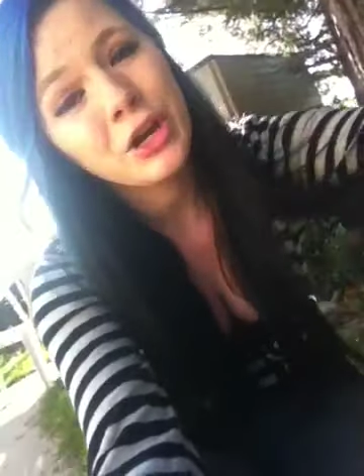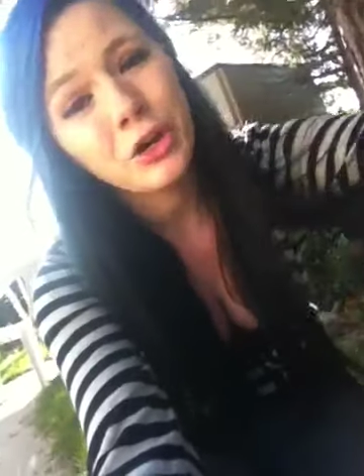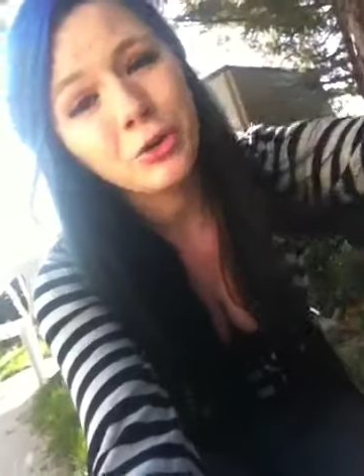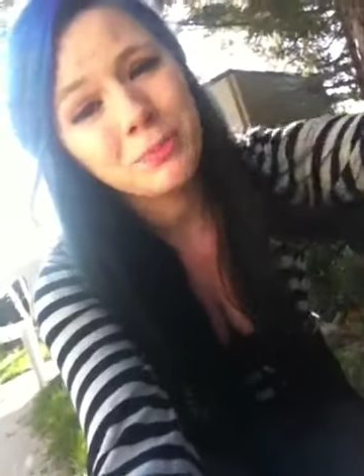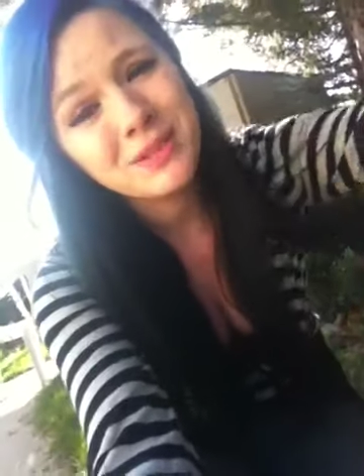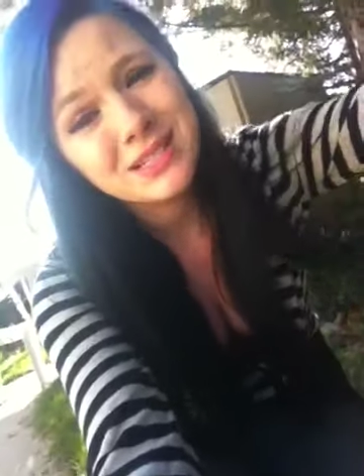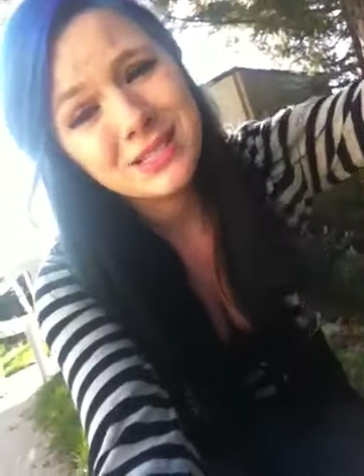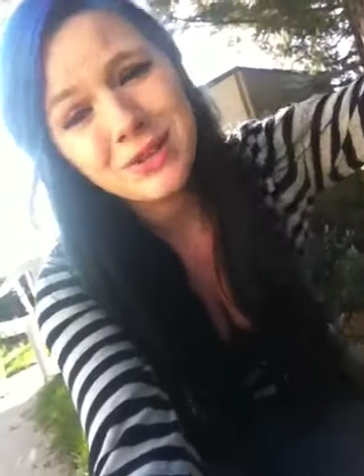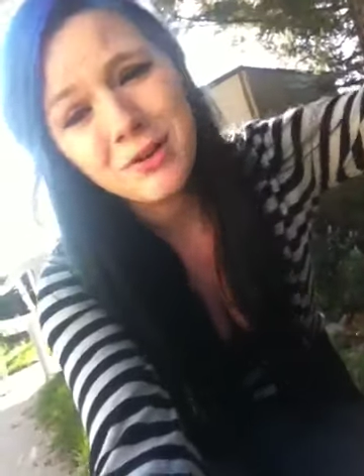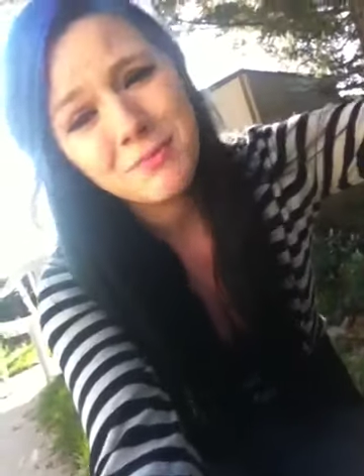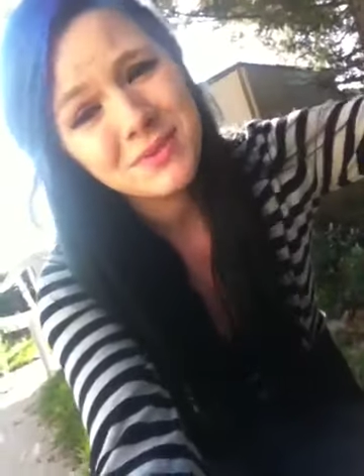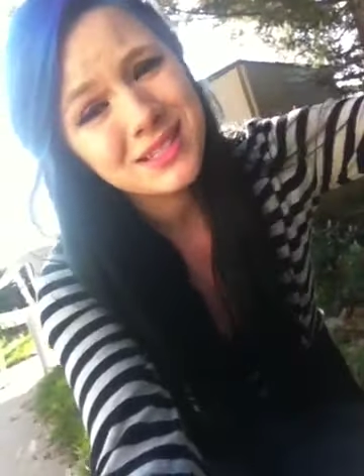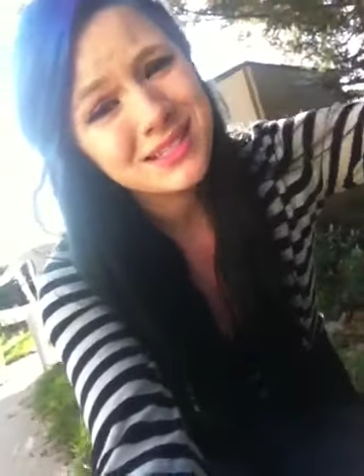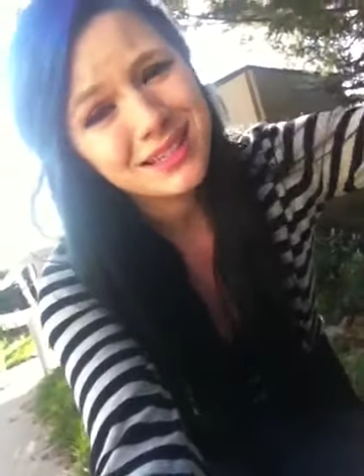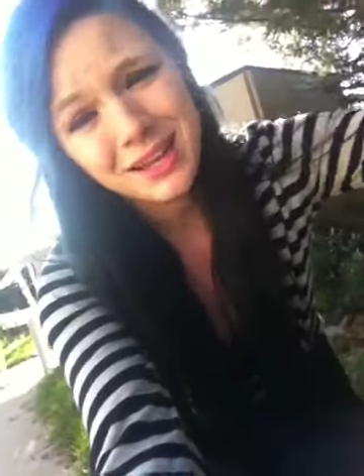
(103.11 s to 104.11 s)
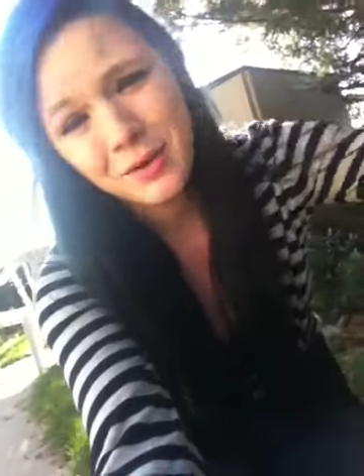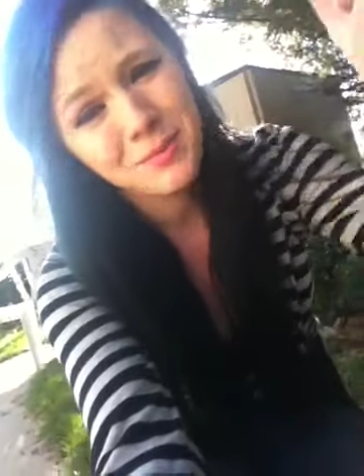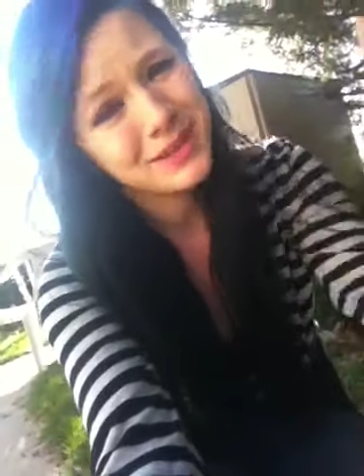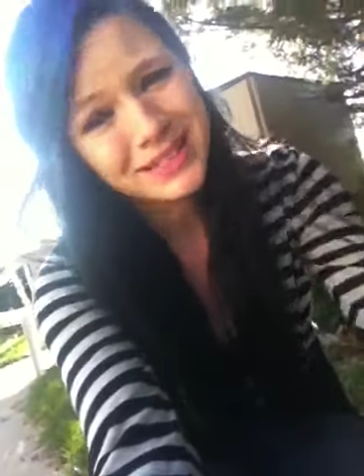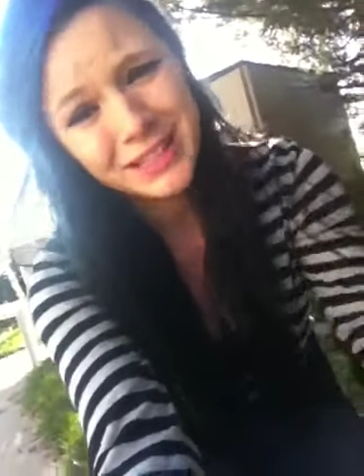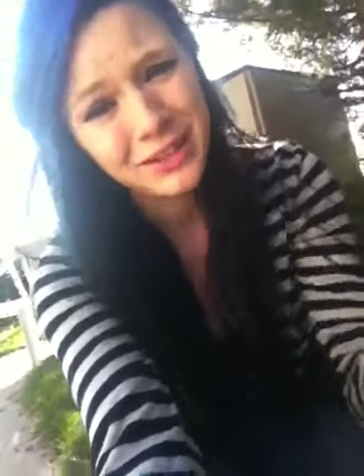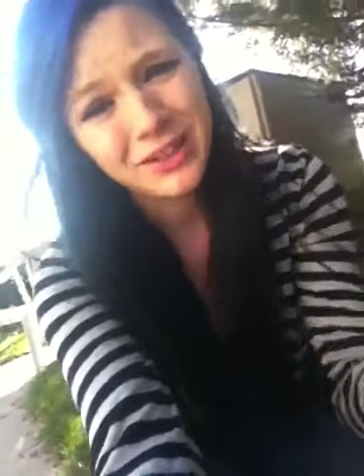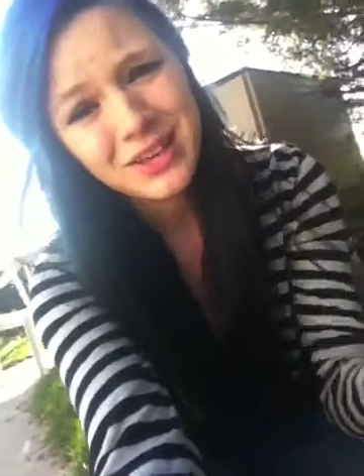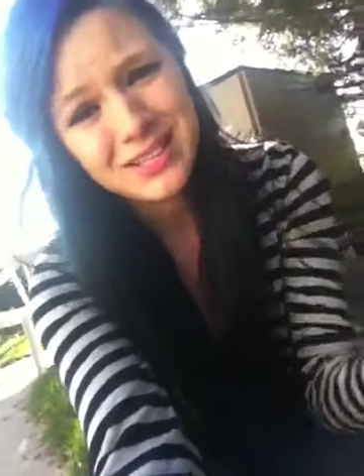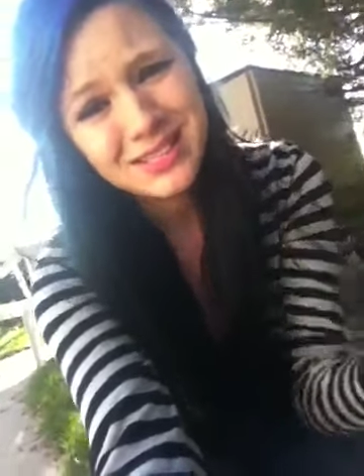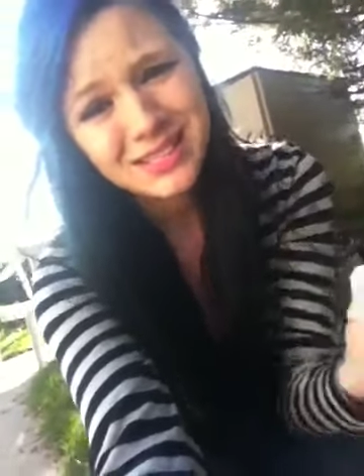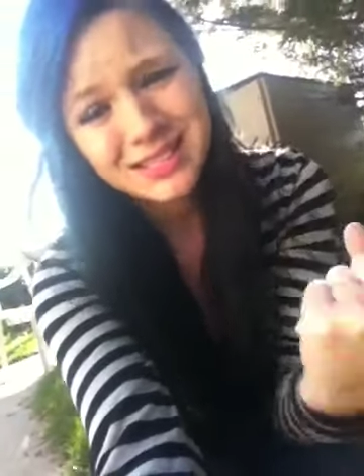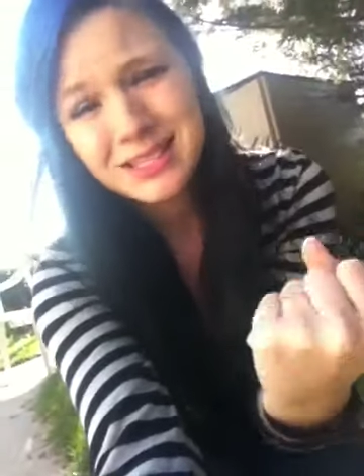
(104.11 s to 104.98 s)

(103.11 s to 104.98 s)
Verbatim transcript: I hope it's zombies that come and kill us,